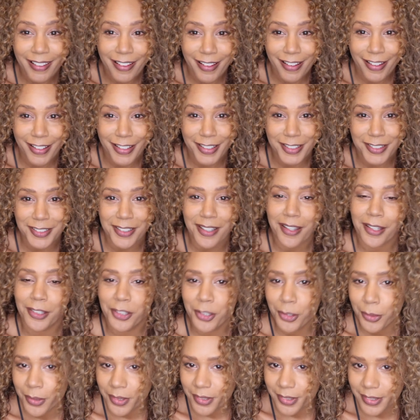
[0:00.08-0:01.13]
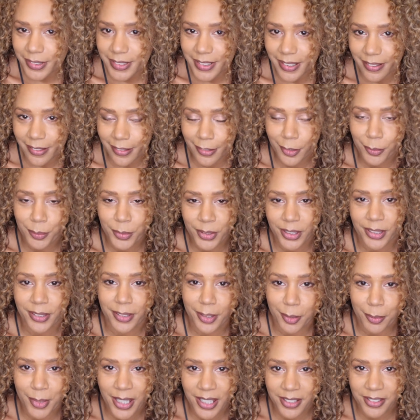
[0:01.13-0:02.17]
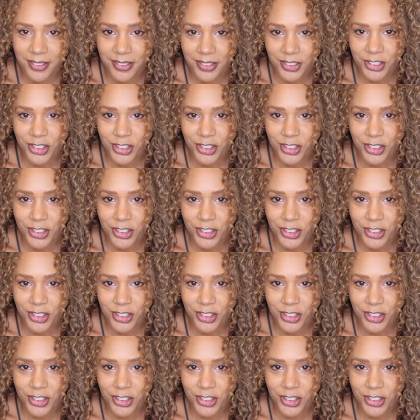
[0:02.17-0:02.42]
guys, I know it looks like I completely abandoned